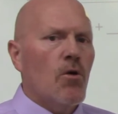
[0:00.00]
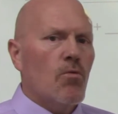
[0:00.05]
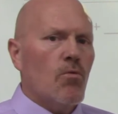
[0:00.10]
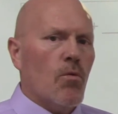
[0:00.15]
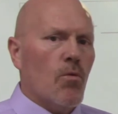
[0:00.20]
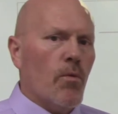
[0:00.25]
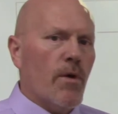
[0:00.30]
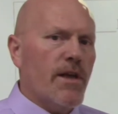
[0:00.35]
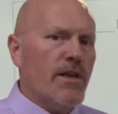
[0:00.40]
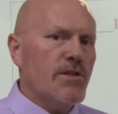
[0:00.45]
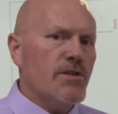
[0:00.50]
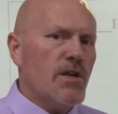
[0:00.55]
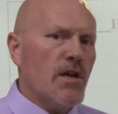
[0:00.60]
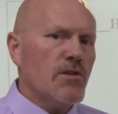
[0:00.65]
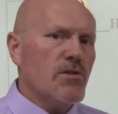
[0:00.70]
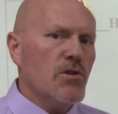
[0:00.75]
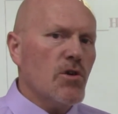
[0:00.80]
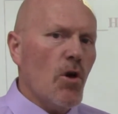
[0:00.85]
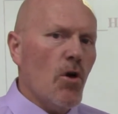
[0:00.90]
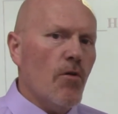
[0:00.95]
When we
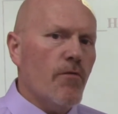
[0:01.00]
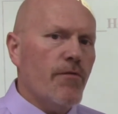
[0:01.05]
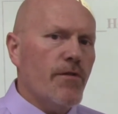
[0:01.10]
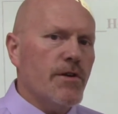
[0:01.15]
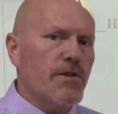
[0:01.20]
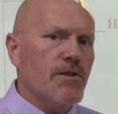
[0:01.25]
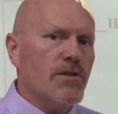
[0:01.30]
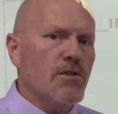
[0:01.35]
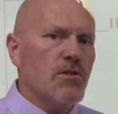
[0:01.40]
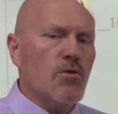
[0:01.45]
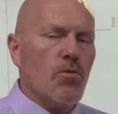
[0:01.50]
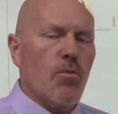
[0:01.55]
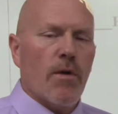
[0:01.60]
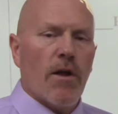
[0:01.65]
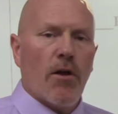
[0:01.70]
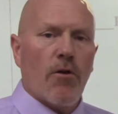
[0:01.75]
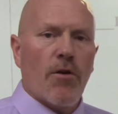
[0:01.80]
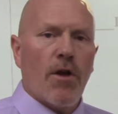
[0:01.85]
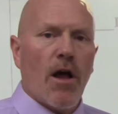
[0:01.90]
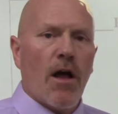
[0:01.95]
adjust coefficients, we
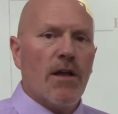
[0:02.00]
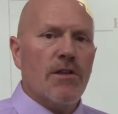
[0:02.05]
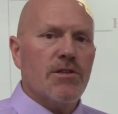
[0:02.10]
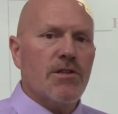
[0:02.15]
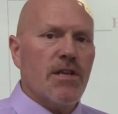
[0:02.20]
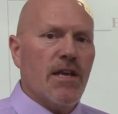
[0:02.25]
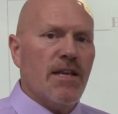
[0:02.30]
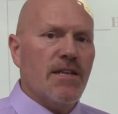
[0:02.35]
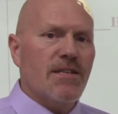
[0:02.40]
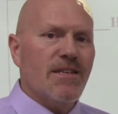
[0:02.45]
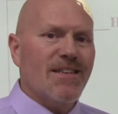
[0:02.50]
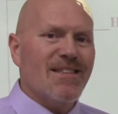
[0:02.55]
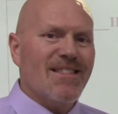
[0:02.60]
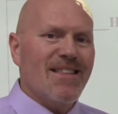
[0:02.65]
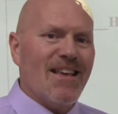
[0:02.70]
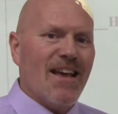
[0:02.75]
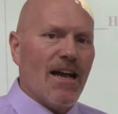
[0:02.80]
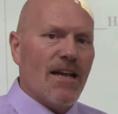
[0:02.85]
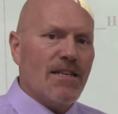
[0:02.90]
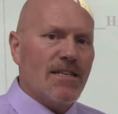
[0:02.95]
are not changing
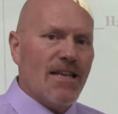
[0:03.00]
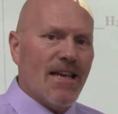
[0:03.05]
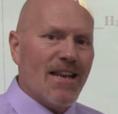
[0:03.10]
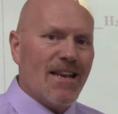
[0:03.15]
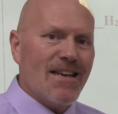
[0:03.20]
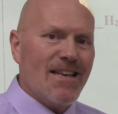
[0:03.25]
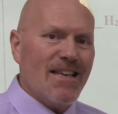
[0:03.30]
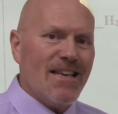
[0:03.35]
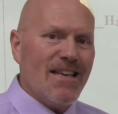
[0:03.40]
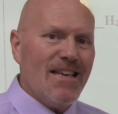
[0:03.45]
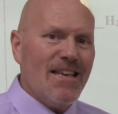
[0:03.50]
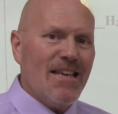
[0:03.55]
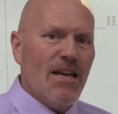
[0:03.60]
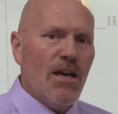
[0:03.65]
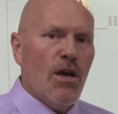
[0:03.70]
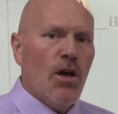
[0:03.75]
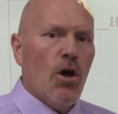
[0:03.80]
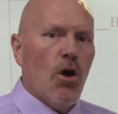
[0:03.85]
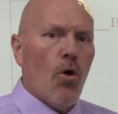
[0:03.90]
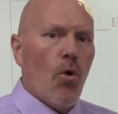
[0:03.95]
the identity
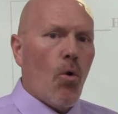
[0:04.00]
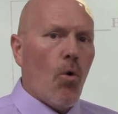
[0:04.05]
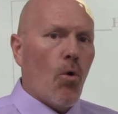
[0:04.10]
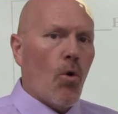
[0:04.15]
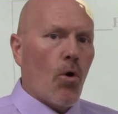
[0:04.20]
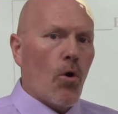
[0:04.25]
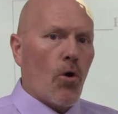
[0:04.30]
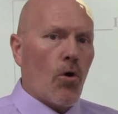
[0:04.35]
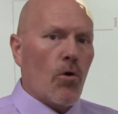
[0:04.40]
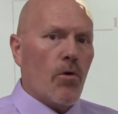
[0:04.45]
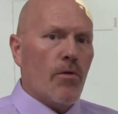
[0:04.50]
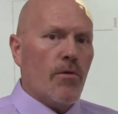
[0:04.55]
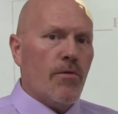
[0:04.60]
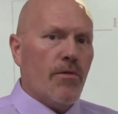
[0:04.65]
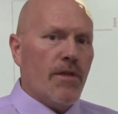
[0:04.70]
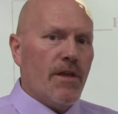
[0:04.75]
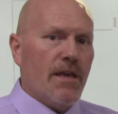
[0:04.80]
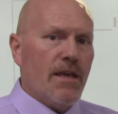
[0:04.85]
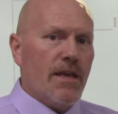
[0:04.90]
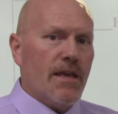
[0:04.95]
or
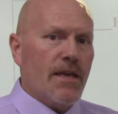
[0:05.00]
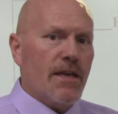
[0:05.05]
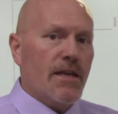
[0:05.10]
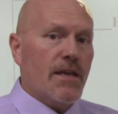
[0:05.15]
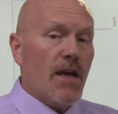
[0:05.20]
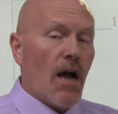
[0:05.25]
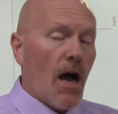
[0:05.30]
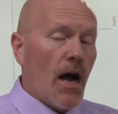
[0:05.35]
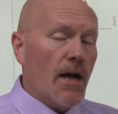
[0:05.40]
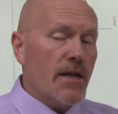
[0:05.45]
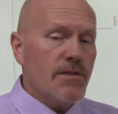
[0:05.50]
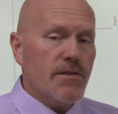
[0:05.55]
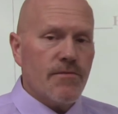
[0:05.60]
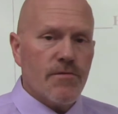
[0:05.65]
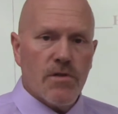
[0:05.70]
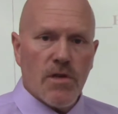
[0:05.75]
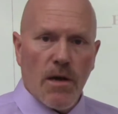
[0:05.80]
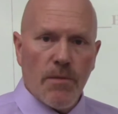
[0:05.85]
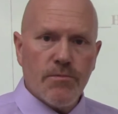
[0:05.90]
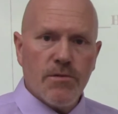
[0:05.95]
the kinds of
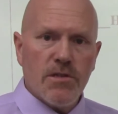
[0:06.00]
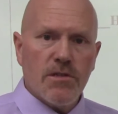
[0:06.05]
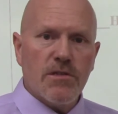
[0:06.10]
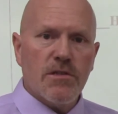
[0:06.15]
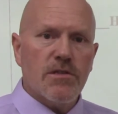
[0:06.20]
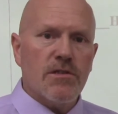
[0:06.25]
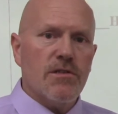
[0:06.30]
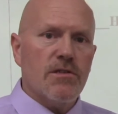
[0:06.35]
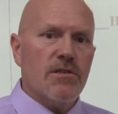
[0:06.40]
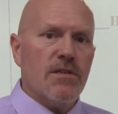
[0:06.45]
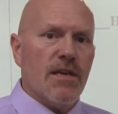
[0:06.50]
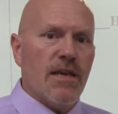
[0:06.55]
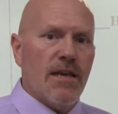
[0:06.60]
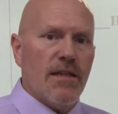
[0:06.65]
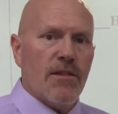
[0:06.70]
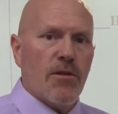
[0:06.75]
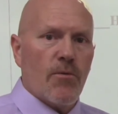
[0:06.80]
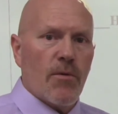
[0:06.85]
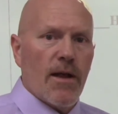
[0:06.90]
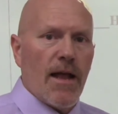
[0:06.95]
substances in
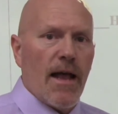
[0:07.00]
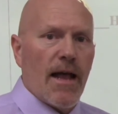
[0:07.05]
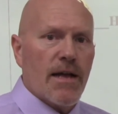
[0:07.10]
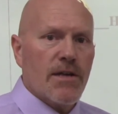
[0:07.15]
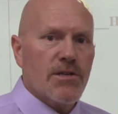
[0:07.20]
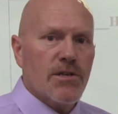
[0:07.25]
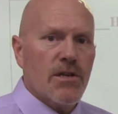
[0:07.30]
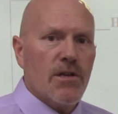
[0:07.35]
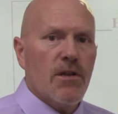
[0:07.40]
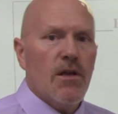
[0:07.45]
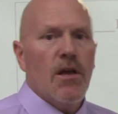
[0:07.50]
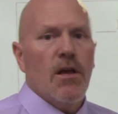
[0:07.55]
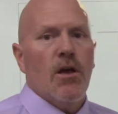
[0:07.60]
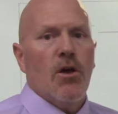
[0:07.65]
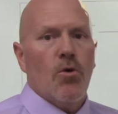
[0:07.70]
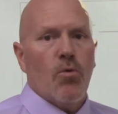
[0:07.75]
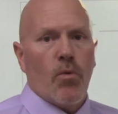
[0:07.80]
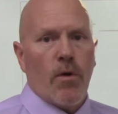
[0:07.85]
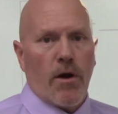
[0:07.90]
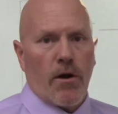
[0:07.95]
the reaction.
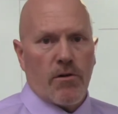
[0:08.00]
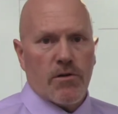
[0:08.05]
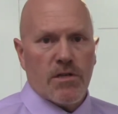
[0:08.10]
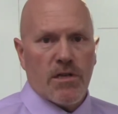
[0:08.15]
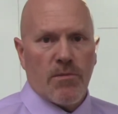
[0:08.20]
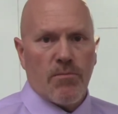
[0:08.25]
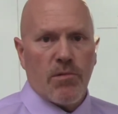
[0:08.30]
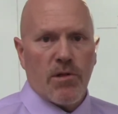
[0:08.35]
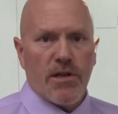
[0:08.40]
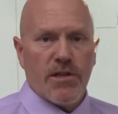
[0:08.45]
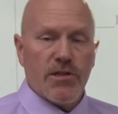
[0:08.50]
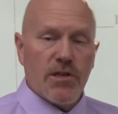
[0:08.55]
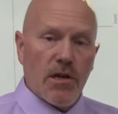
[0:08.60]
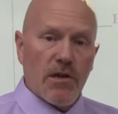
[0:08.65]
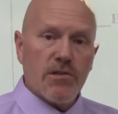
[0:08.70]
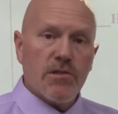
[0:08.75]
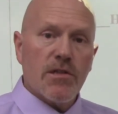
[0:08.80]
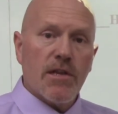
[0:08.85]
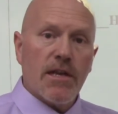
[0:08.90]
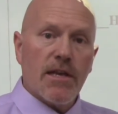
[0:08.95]
We are simply
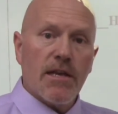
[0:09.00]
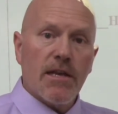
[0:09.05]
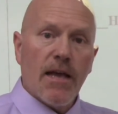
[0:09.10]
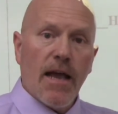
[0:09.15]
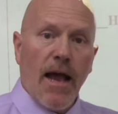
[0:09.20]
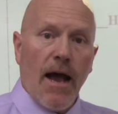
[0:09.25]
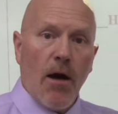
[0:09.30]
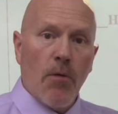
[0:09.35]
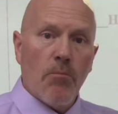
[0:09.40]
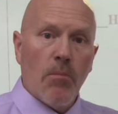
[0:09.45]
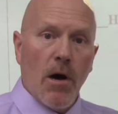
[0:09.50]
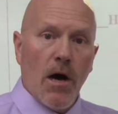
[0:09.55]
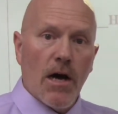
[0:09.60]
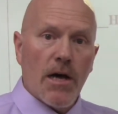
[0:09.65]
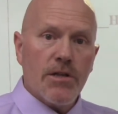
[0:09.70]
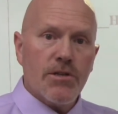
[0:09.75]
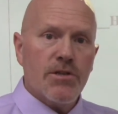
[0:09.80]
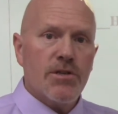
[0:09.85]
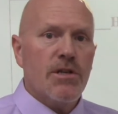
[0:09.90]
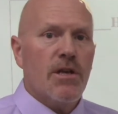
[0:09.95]
adjusting how
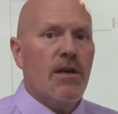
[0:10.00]
much.